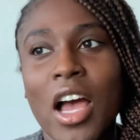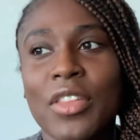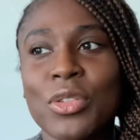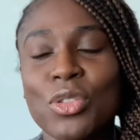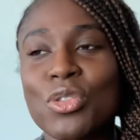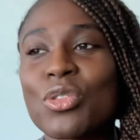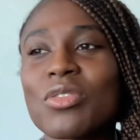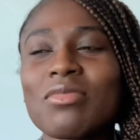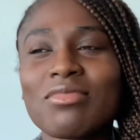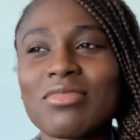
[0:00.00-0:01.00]
There's a
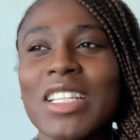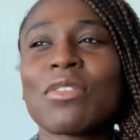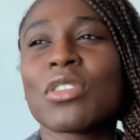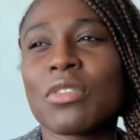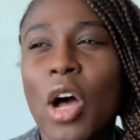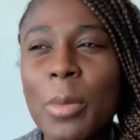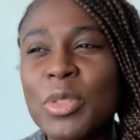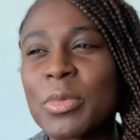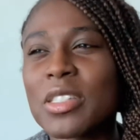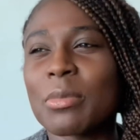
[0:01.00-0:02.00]
certain level of
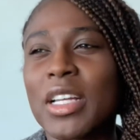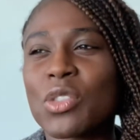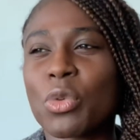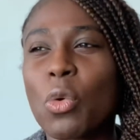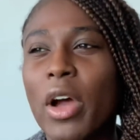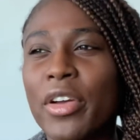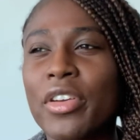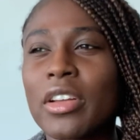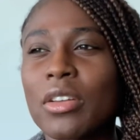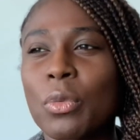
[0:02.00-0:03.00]
optimism that's
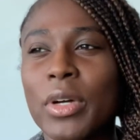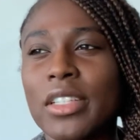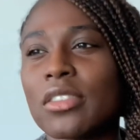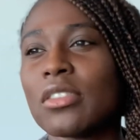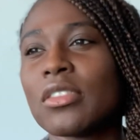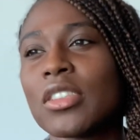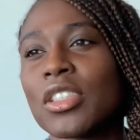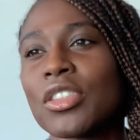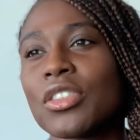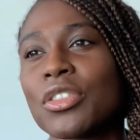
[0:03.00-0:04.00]
required when
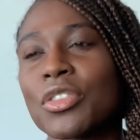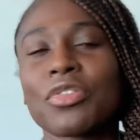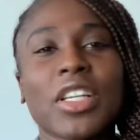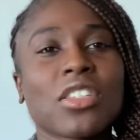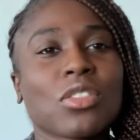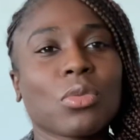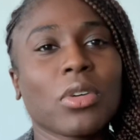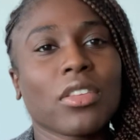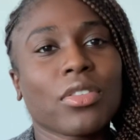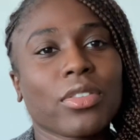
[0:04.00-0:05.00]
you're faced
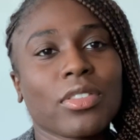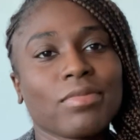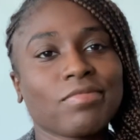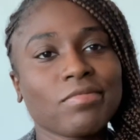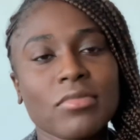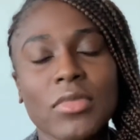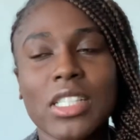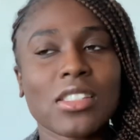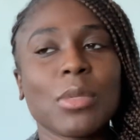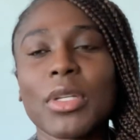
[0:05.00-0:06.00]
with a
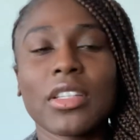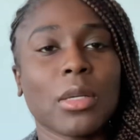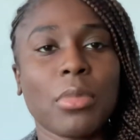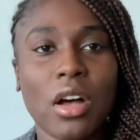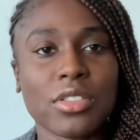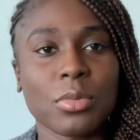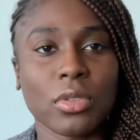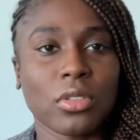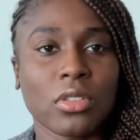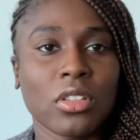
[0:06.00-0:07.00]
seemingly
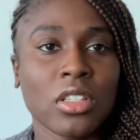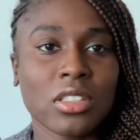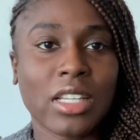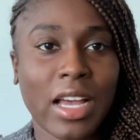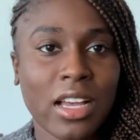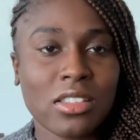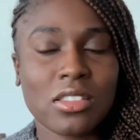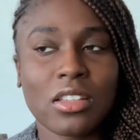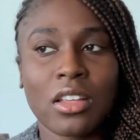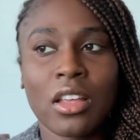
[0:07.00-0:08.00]
impossible
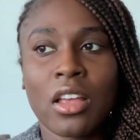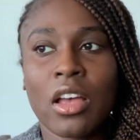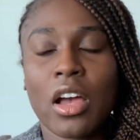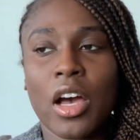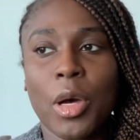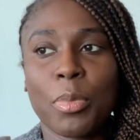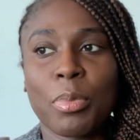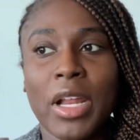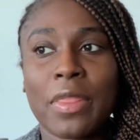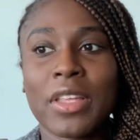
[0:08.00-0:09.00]
task.
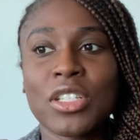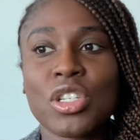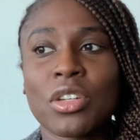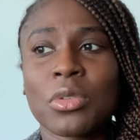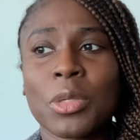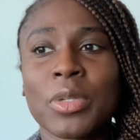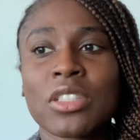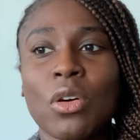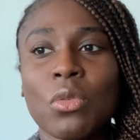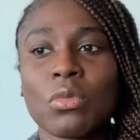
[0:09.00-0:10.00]
But I think generally you
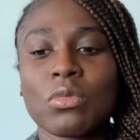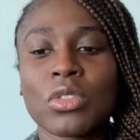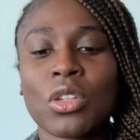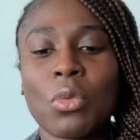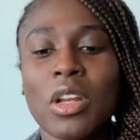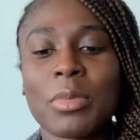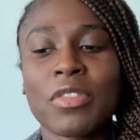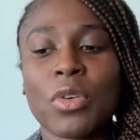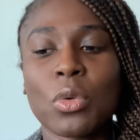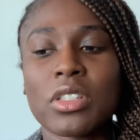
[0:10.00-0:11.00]
don't want to be
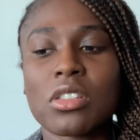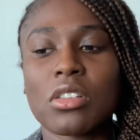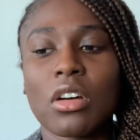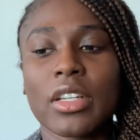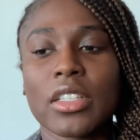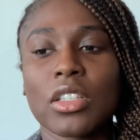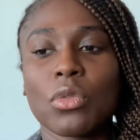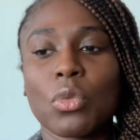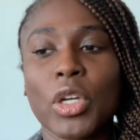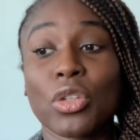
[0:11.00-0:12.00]
focused on
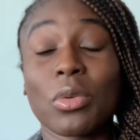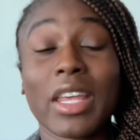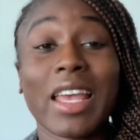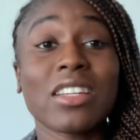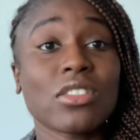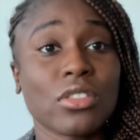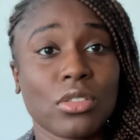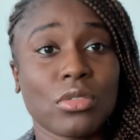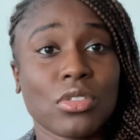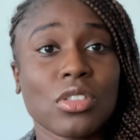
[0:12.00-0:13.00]
what you can't do.
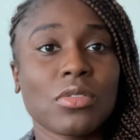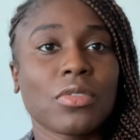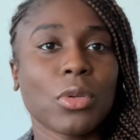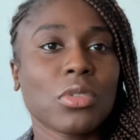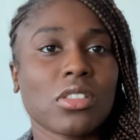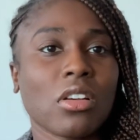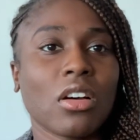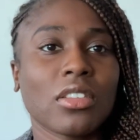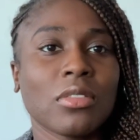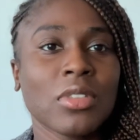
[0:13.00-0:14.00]
Just focus
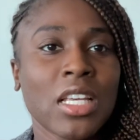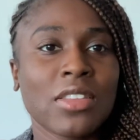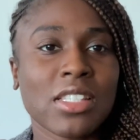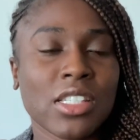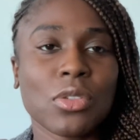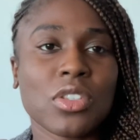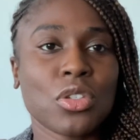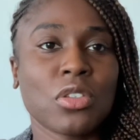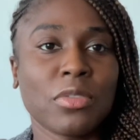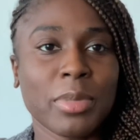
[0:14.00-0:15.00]
on the skills
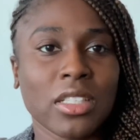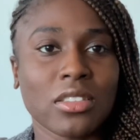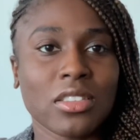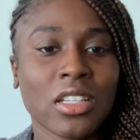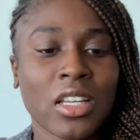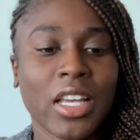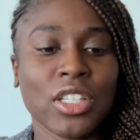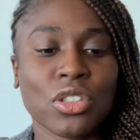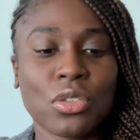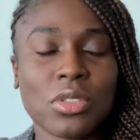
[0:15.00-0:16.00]
that you've built
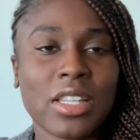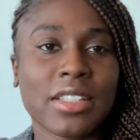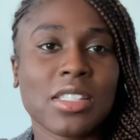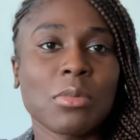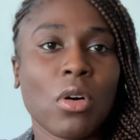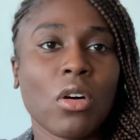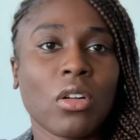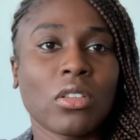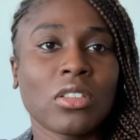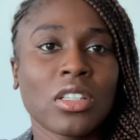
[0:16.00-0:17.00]
and use that
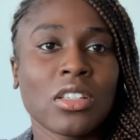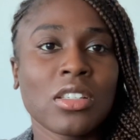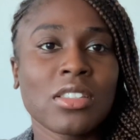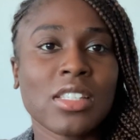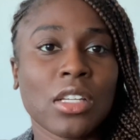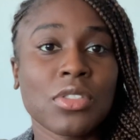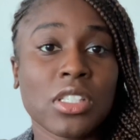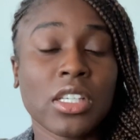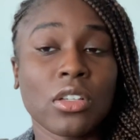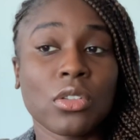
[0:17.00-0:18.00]
small set of
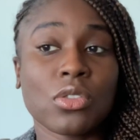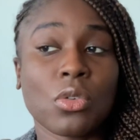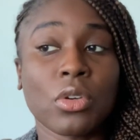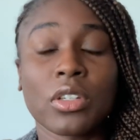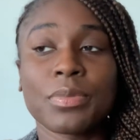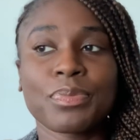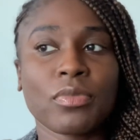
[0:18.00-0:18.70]
skills or